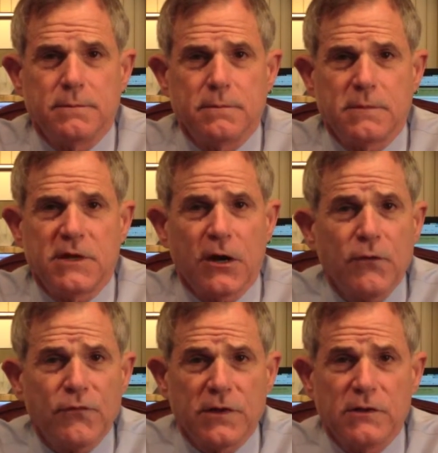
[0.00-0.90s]

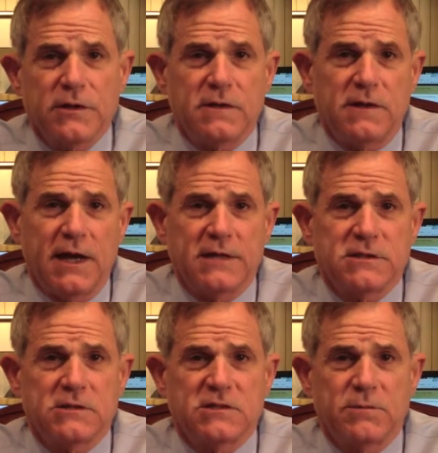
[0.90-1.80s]
carefully look at the
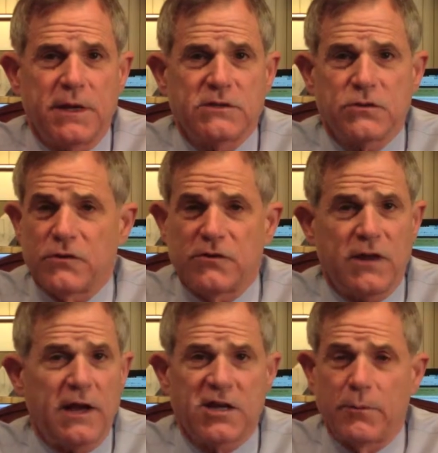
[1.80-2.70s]
assets to make sure there's
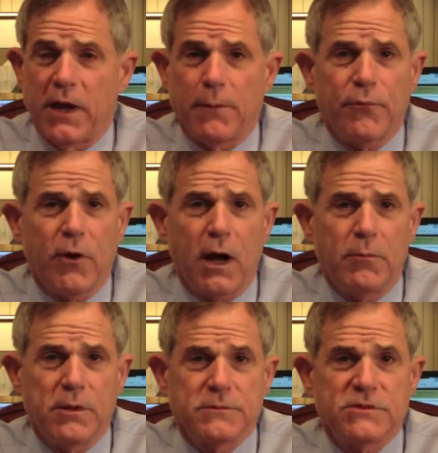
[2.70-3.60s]
not going to be any
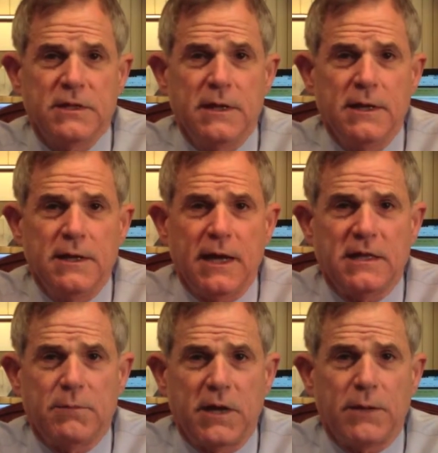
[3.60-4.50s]
problems.
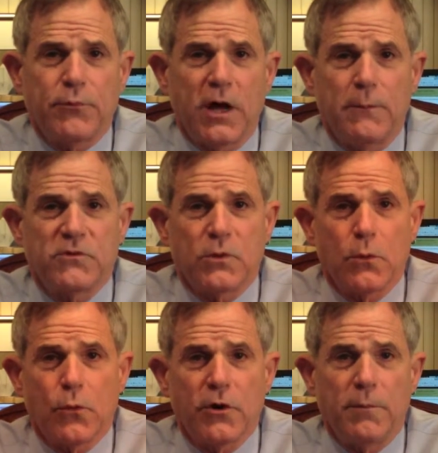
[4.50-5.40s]
And the main problems we
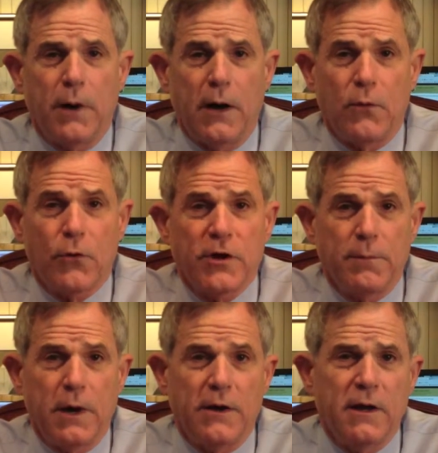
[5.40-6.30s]
worry
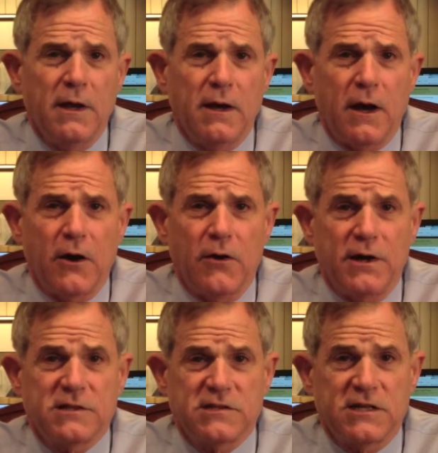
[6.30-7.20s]
about are
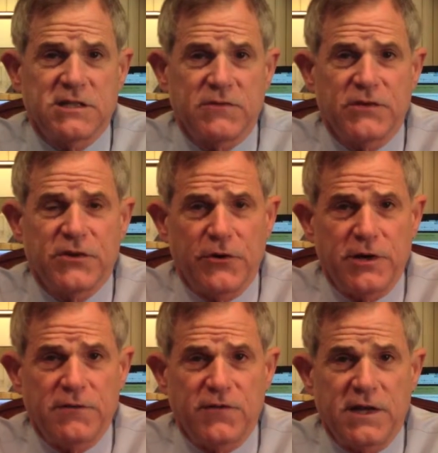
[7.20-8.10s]
excessive
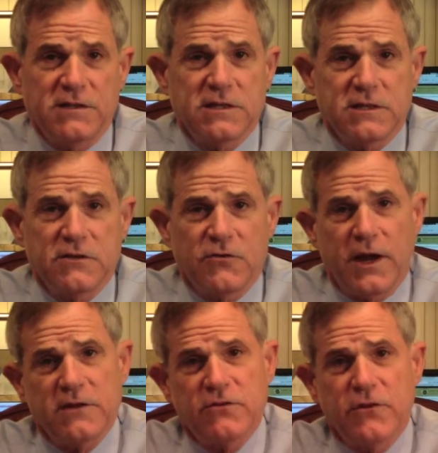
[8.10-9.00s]
attorney fees at the
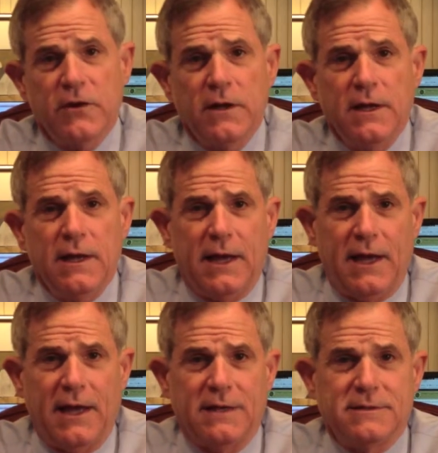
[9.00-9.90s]
transfer
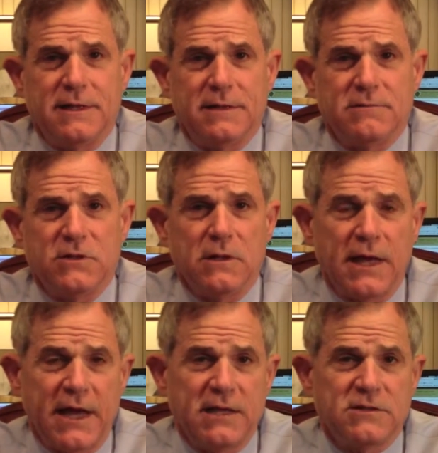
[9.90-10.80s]
and
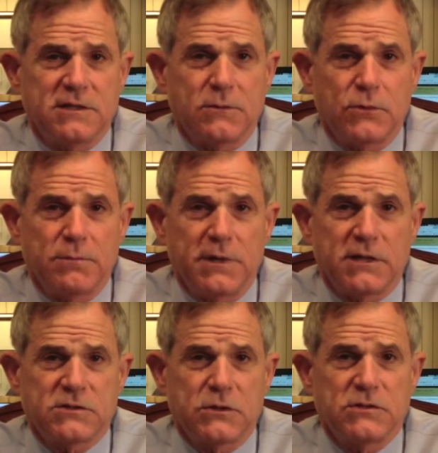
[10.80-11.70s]
delays that would be
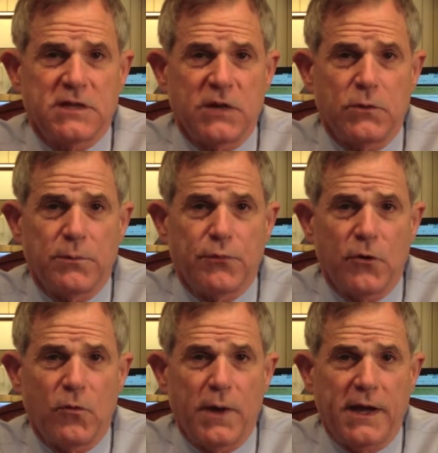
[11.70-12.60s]
associated with
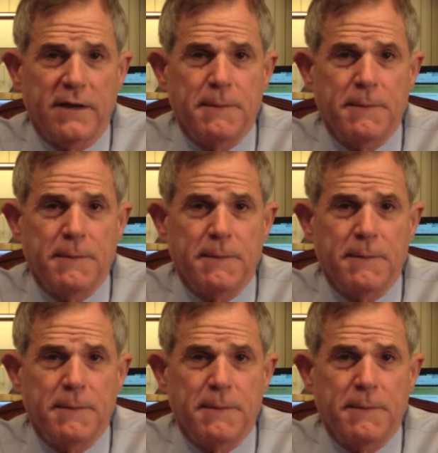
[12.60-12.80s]
probate.